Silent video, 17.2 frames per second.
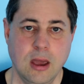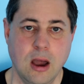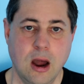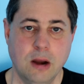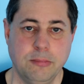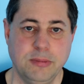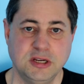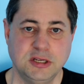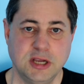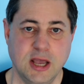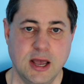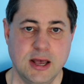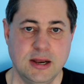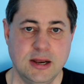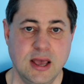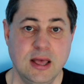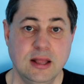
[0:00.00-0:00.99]

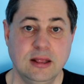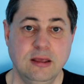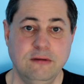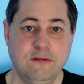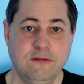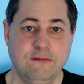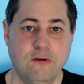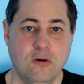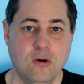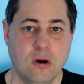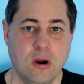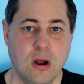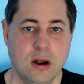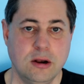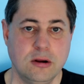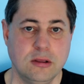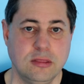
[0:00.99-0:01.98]
Arpachshad lived
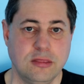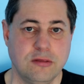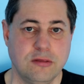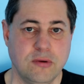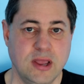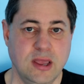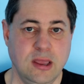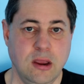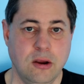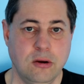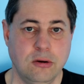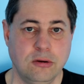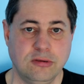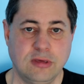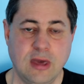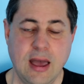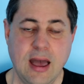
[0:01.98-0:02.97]
403
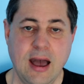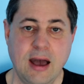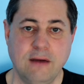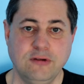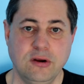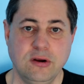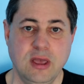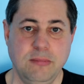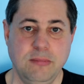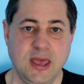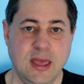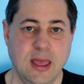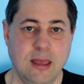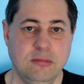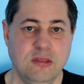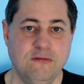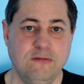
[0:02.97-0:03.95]
years after he
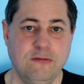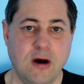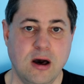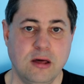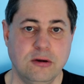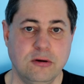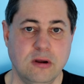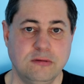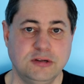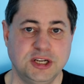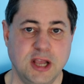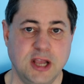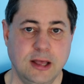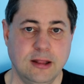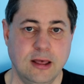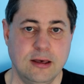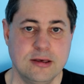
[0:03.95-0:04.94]
became the father of
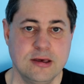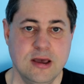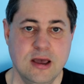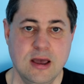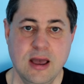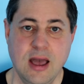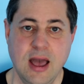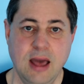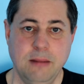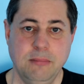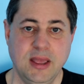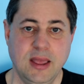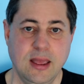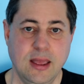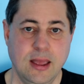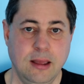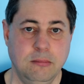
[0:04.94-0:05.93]
Shelah, and
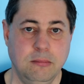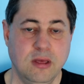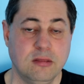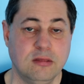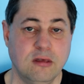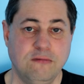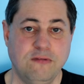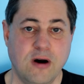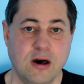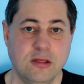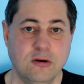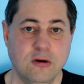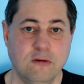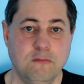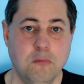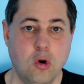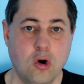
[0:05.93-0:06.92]
became the father
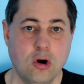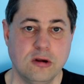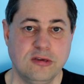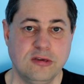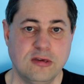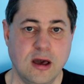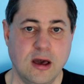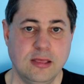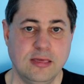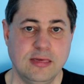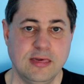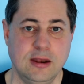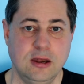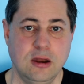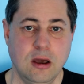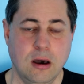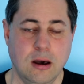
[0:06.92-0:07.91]
of more sons
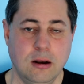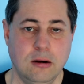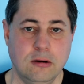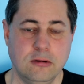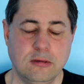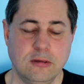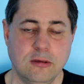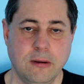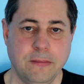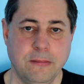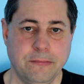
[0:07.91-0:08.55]
and daughters.